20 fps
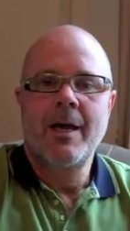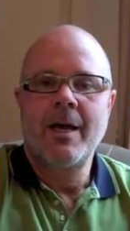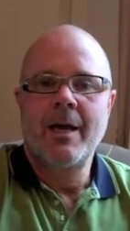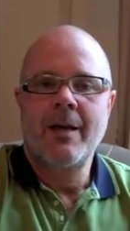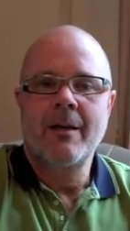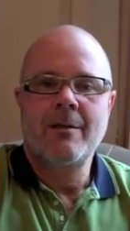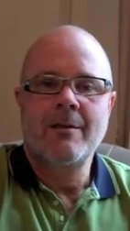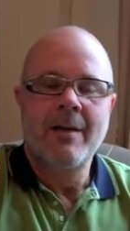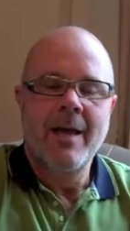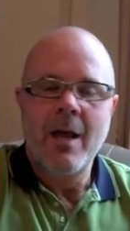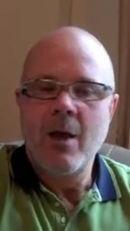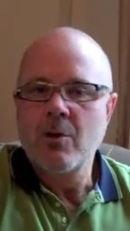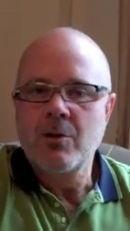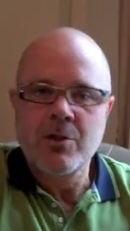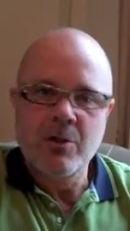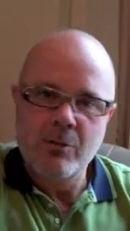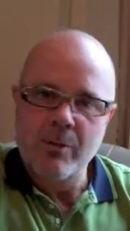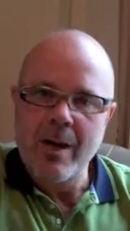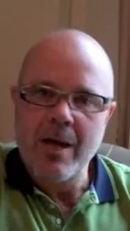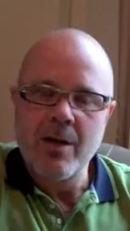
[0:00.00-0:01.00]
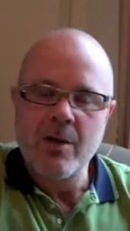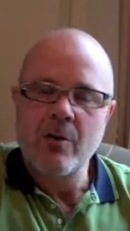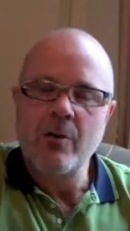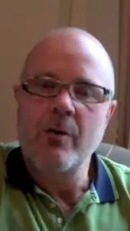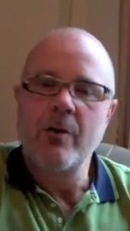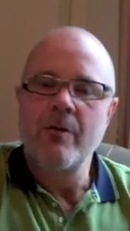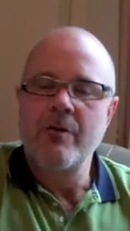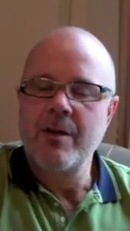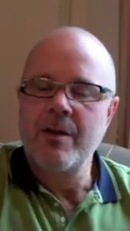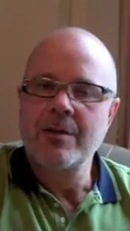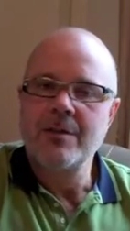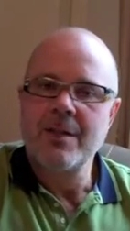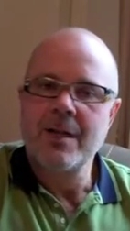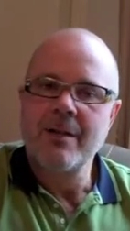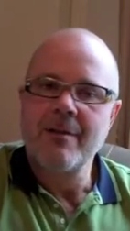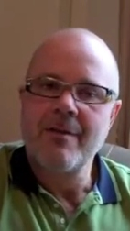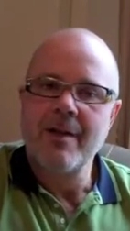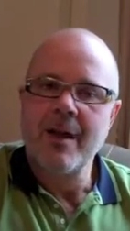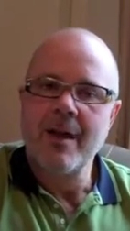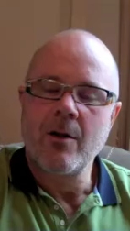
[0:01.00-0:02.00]
a hair straightener or things
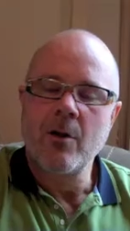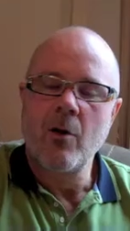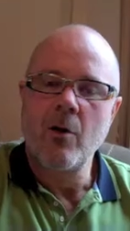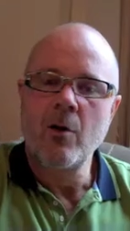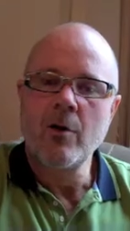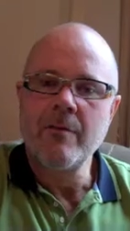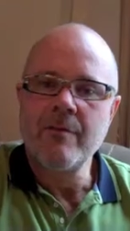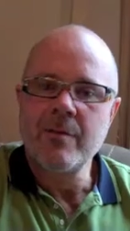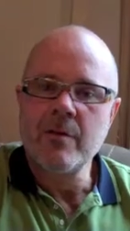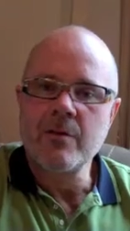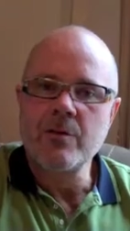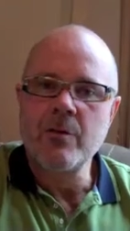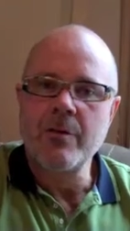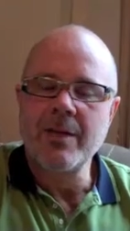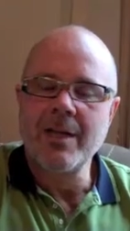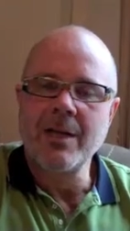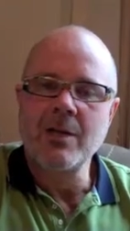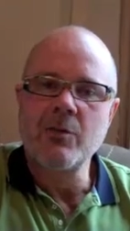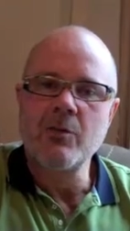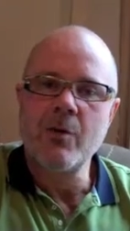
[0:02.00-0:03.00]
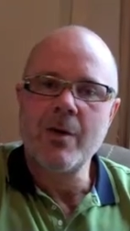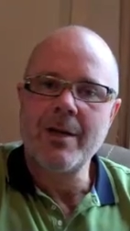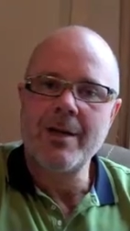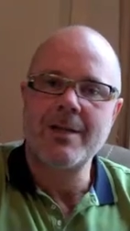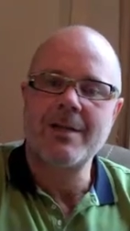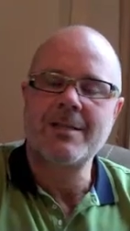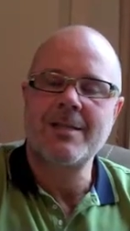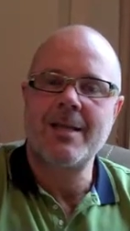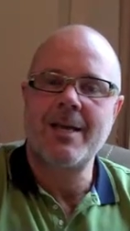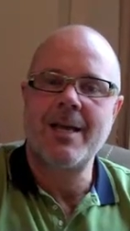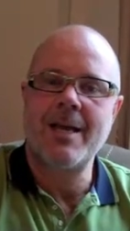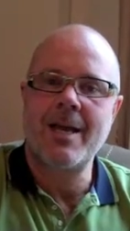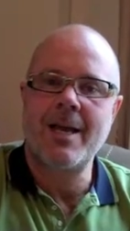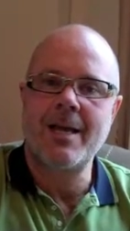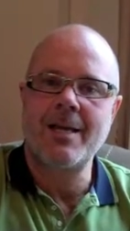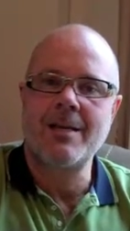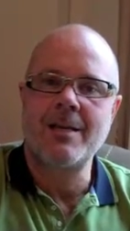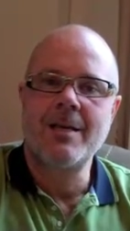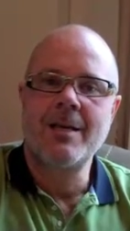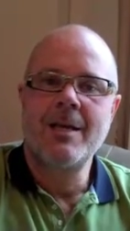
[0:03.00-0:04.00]
like that. All of those are electronics,
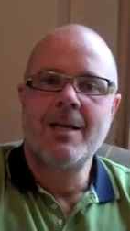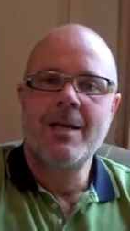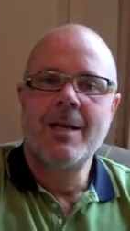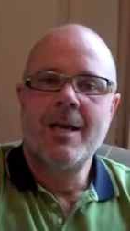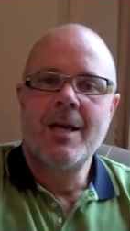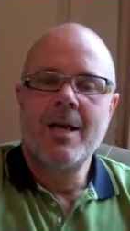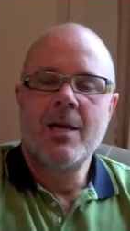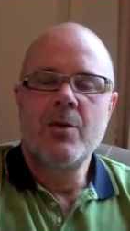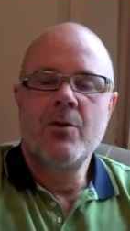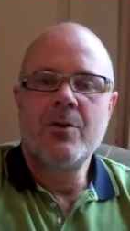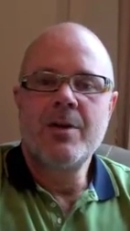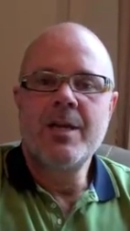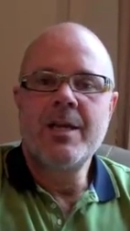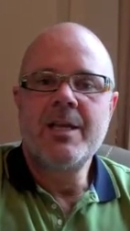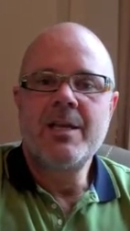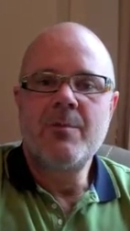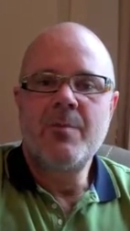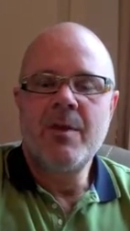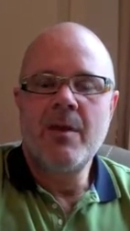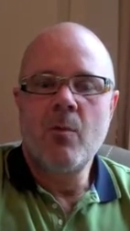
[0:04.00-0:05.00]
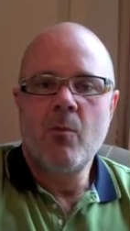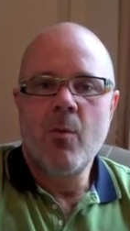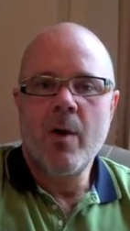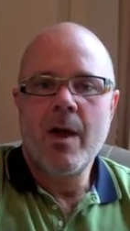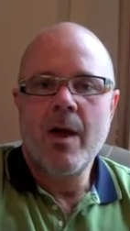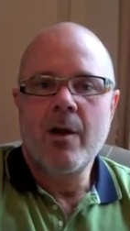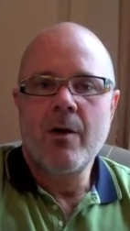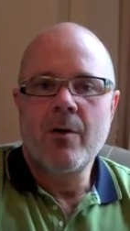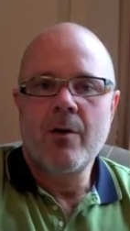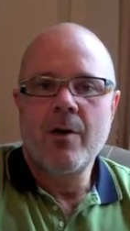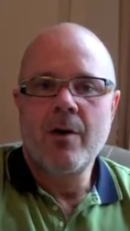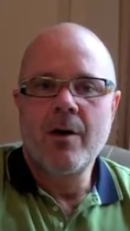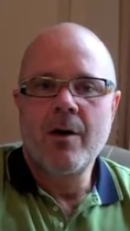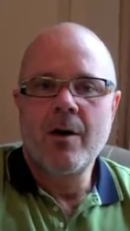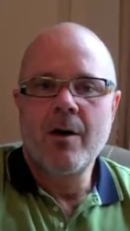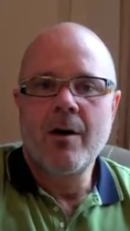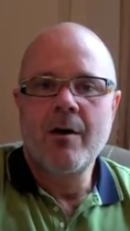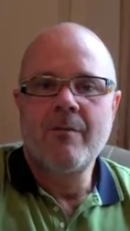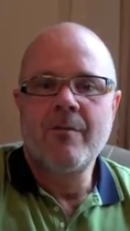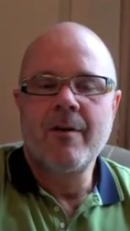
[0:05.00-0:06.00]
and you need to be aware
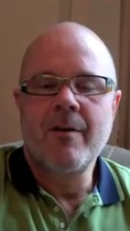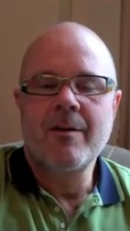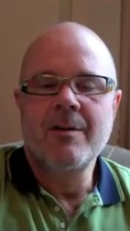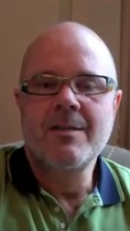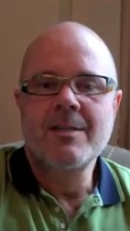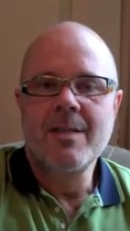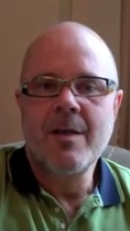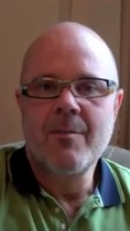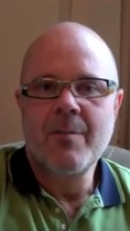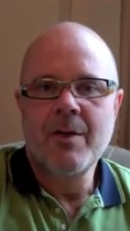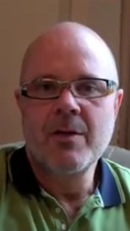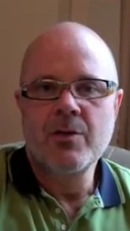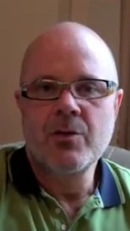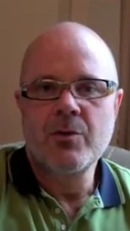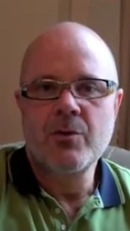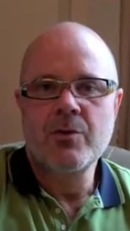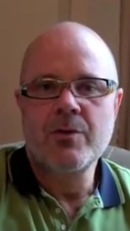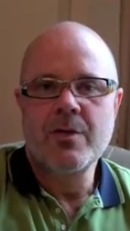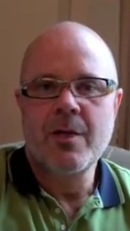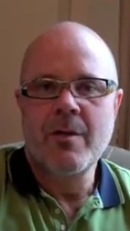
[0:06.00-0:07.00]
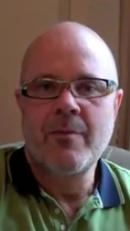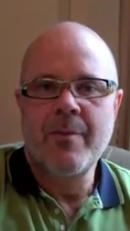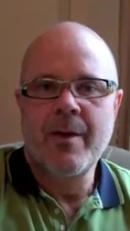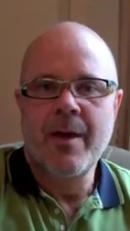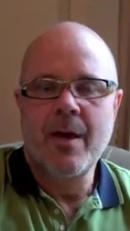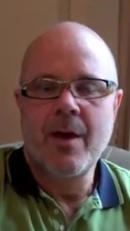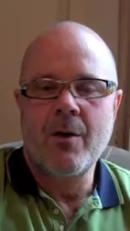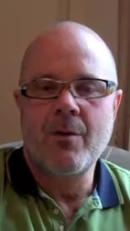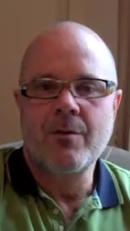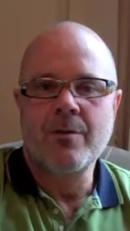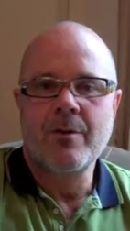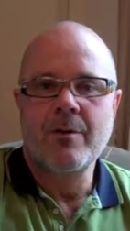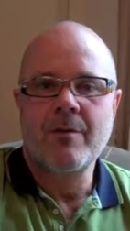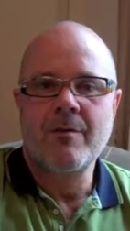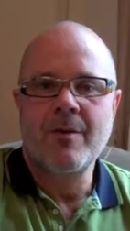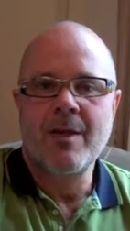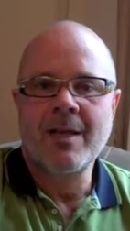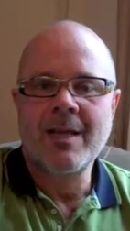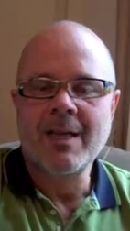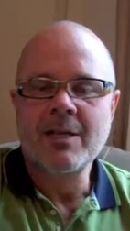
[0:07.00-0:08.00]
of some issues about
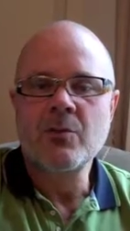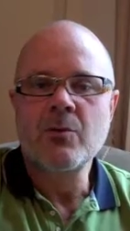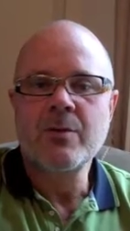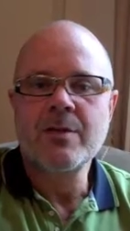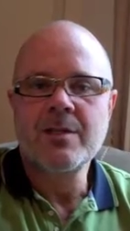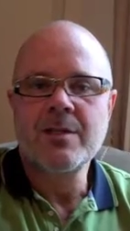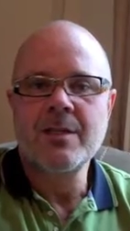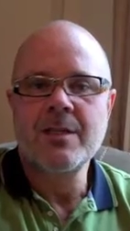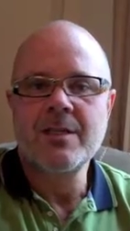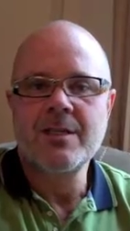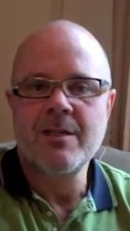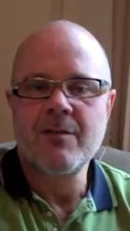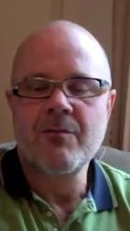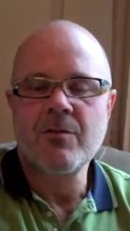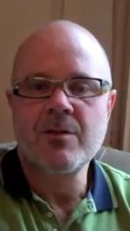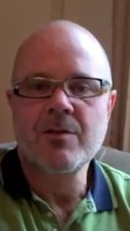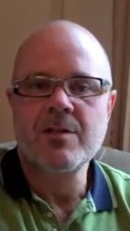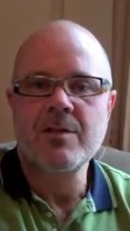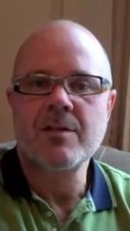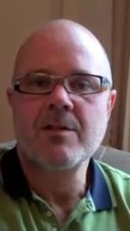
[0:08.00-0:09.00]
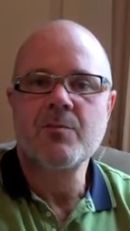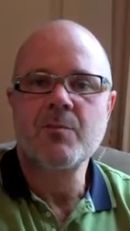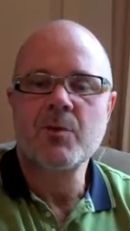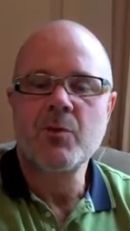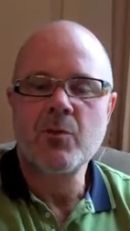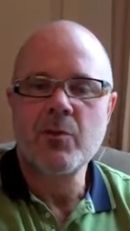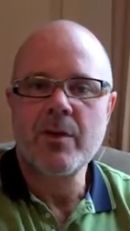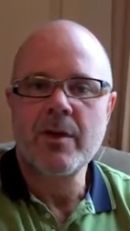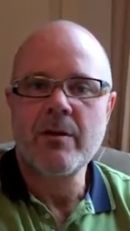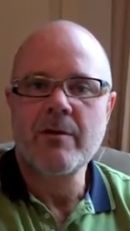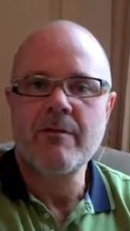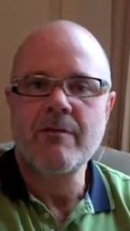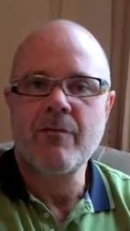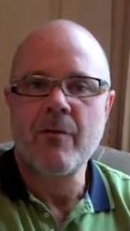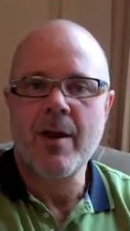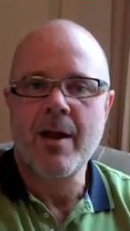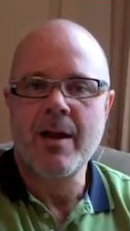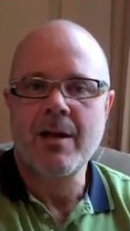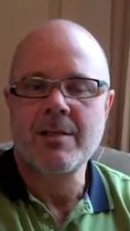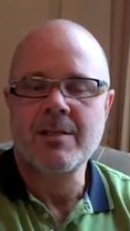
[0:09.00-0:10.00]
electricity differences between
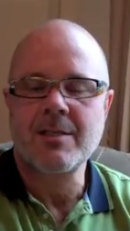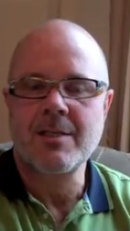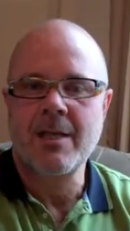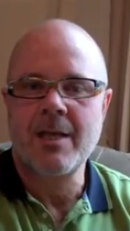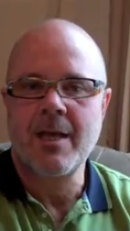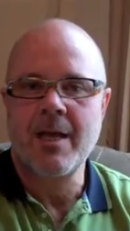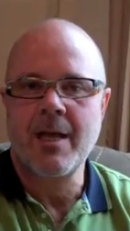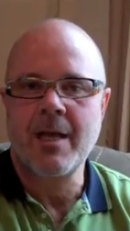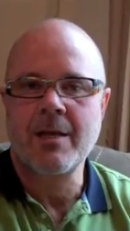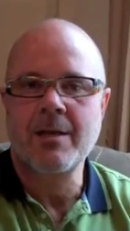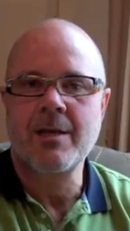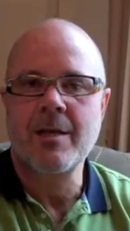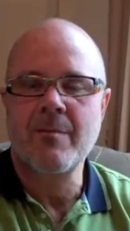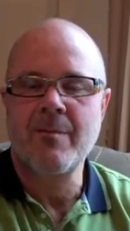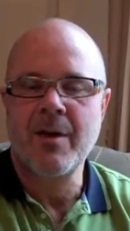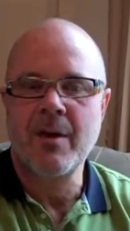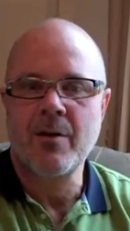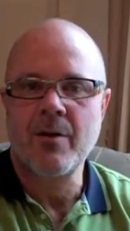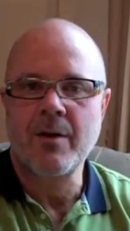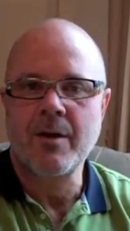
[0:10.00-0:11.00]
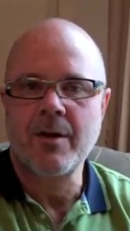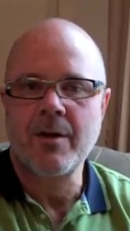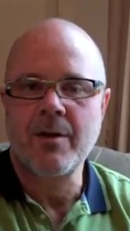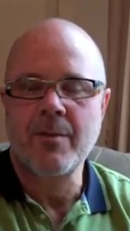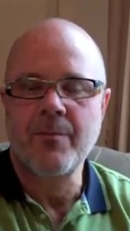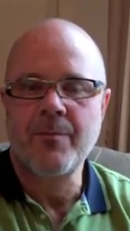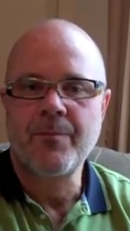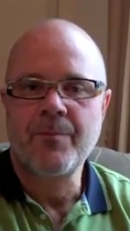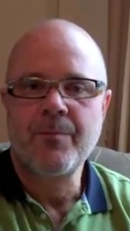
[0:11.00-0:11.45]
France and America